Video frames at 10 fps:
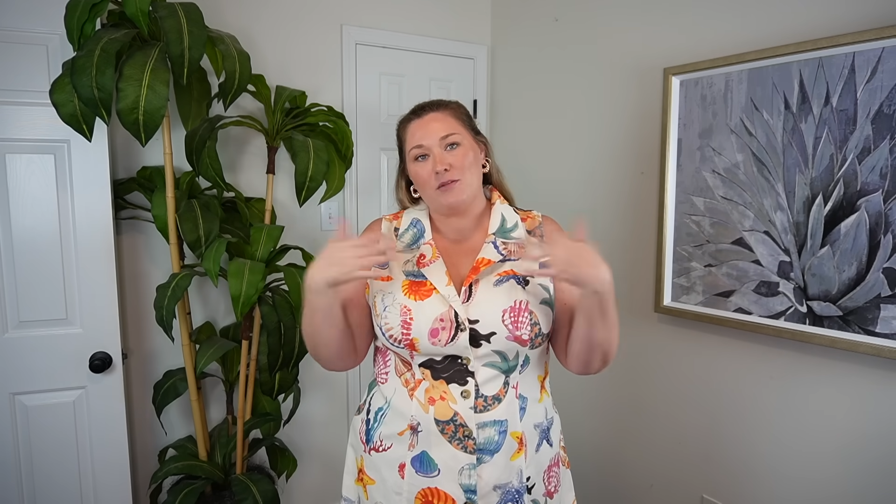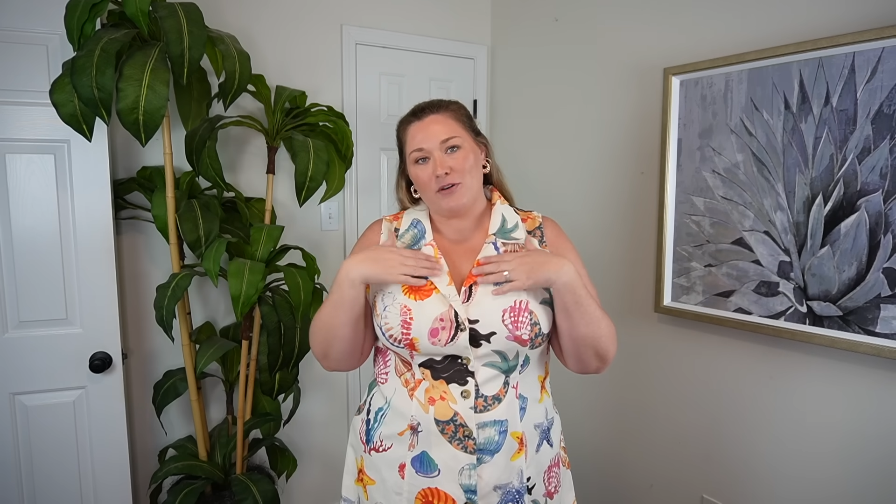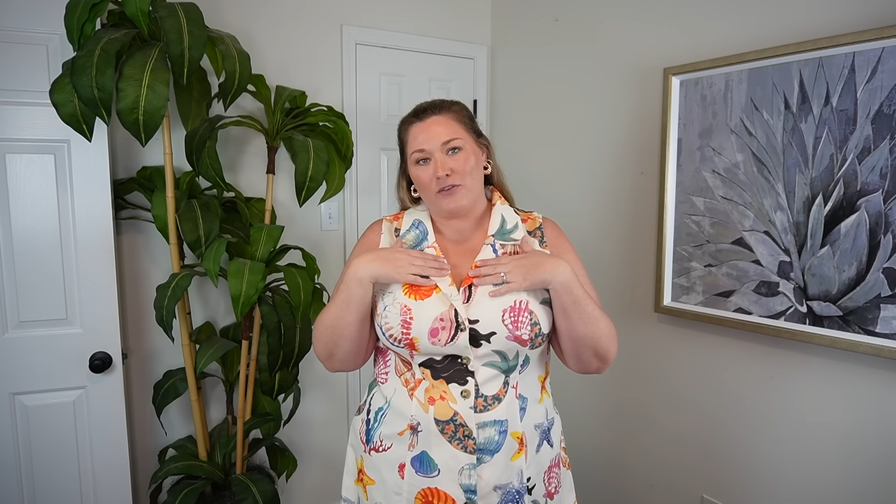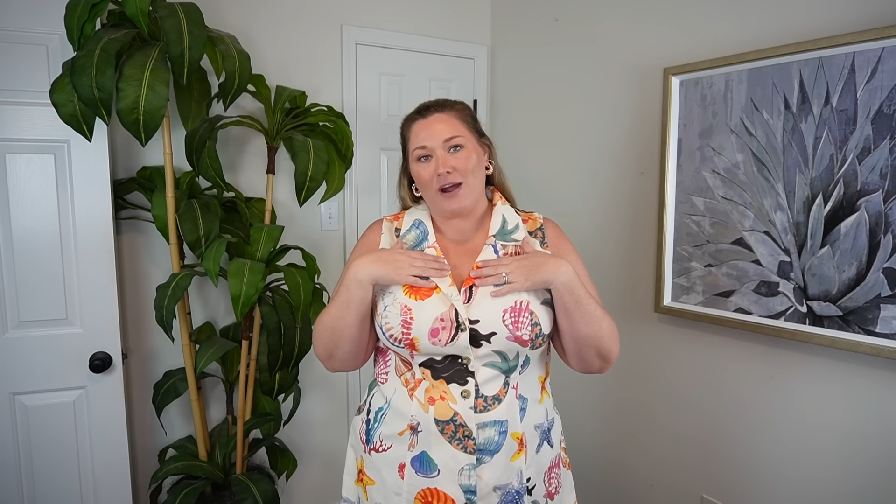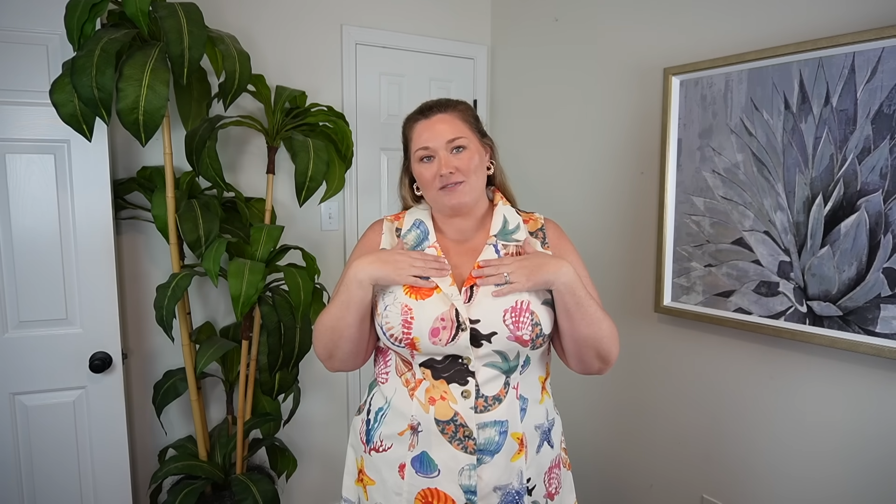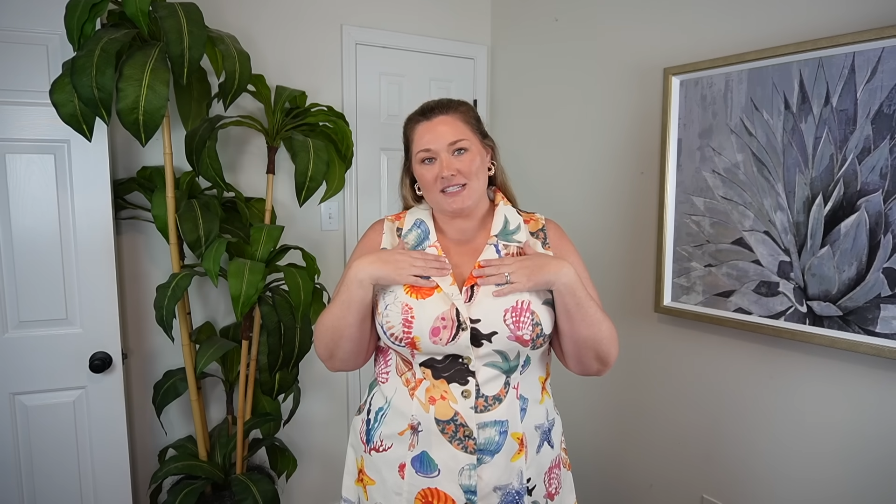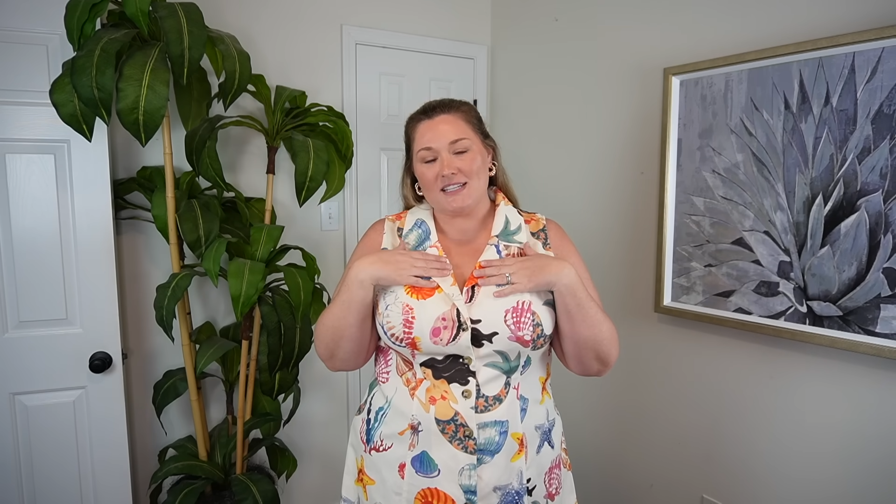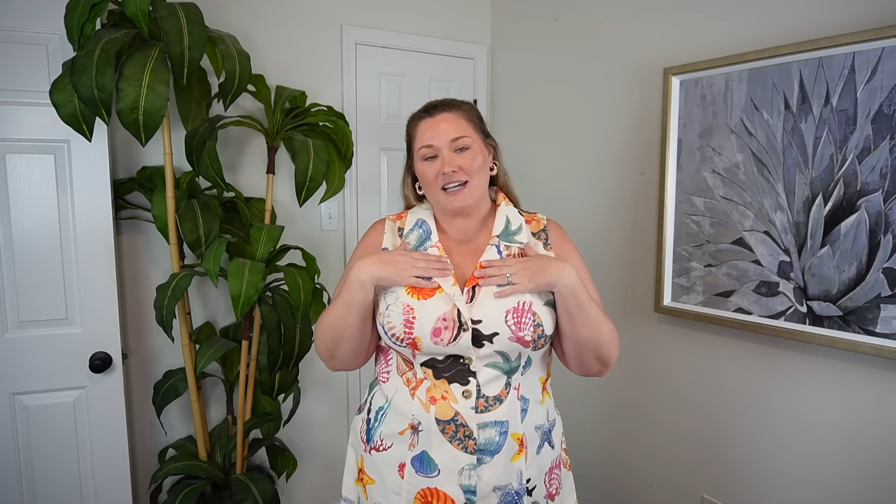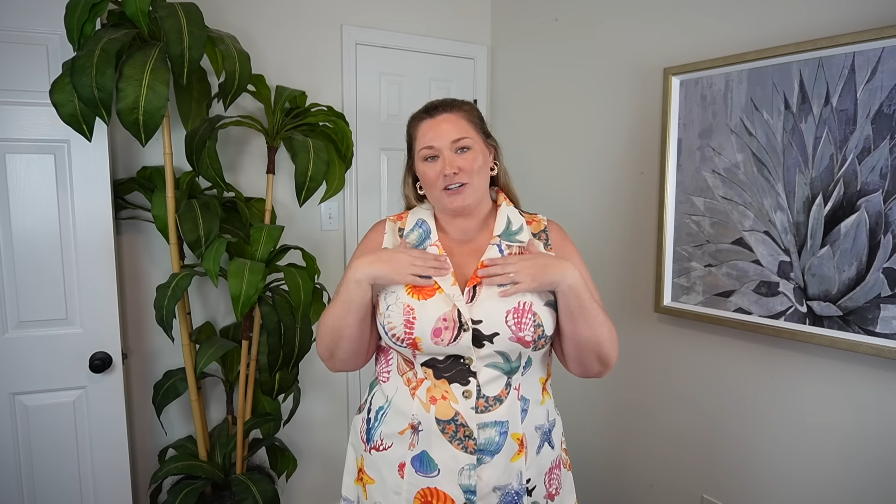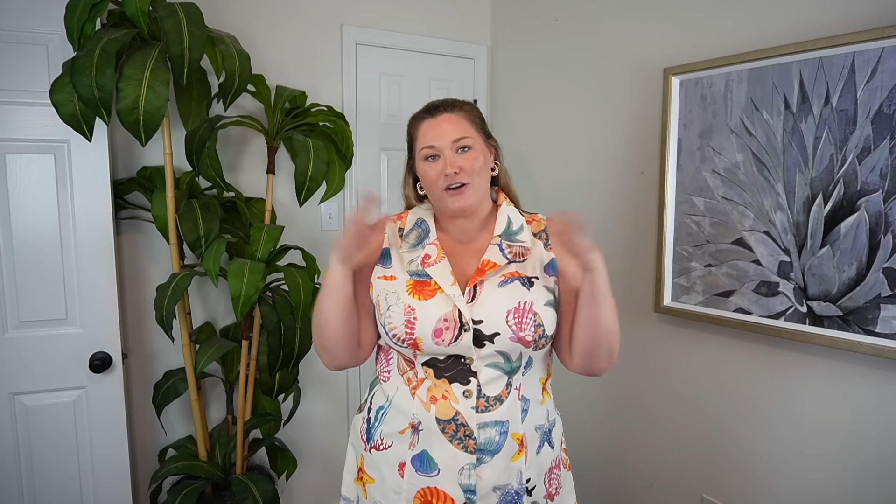before I've
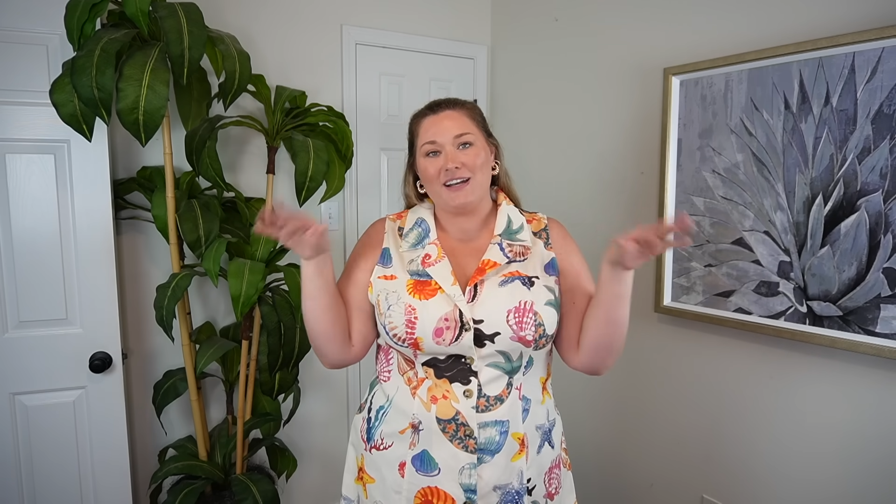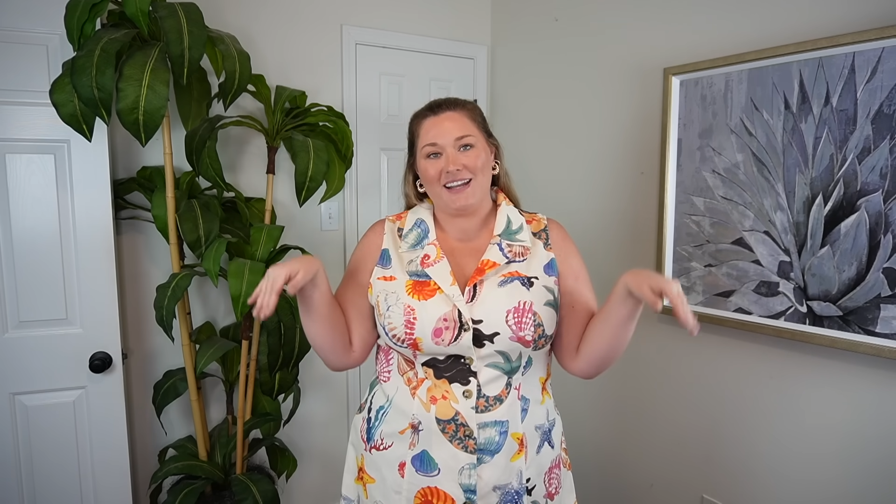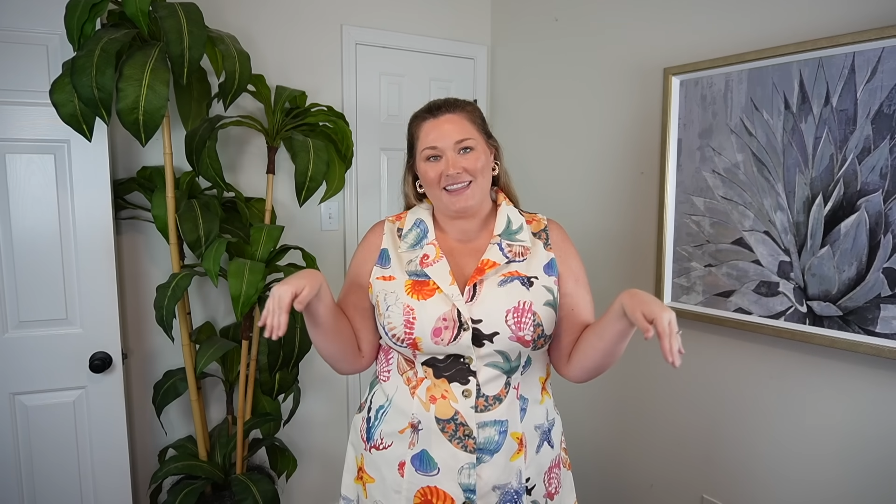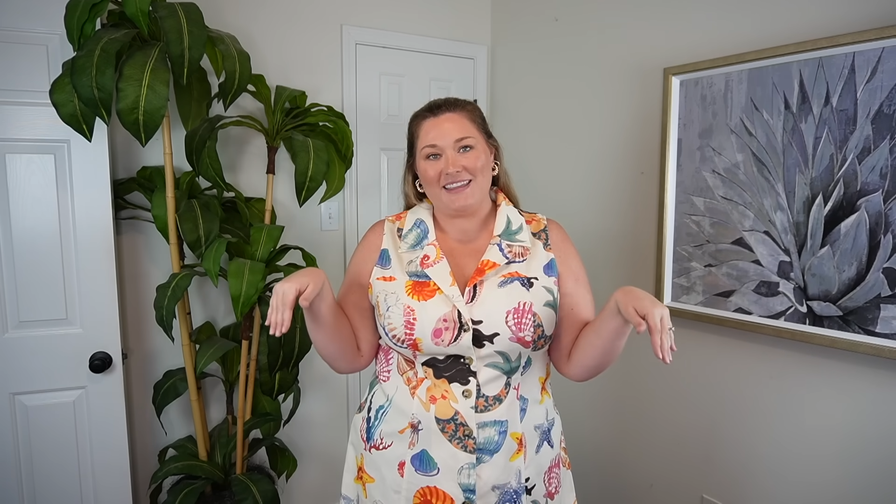decided on it in